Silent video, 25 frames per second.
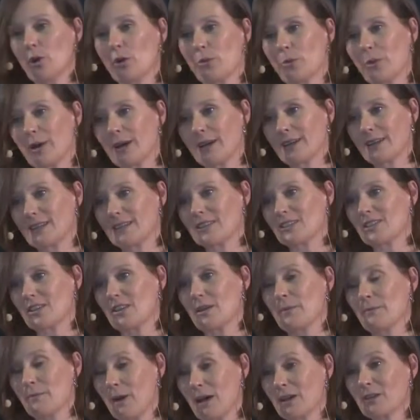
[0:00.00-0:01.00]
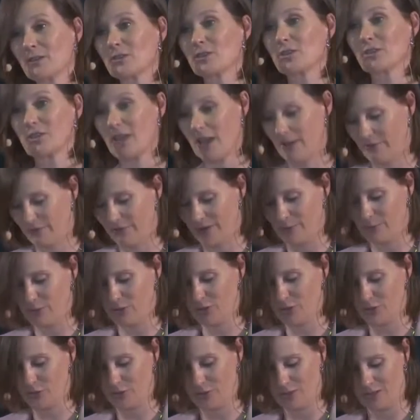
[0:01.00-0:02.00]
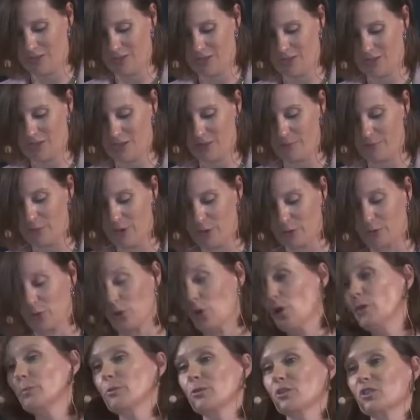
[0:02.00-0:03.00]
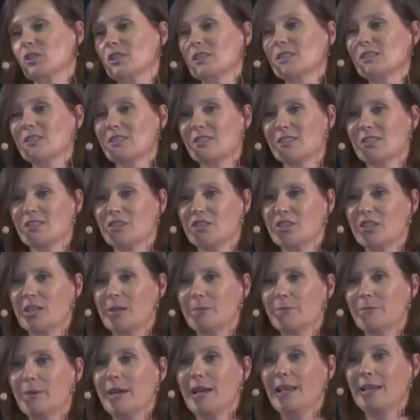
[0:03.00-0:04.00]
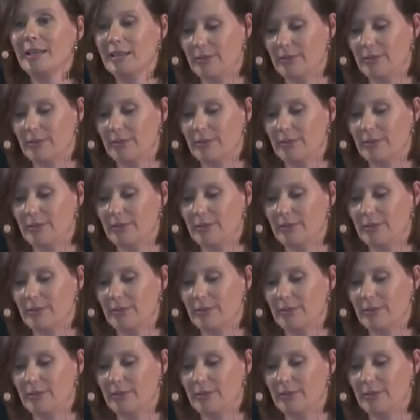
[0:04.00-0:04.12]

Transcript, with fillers: awareness amongst F M students about global citizenship and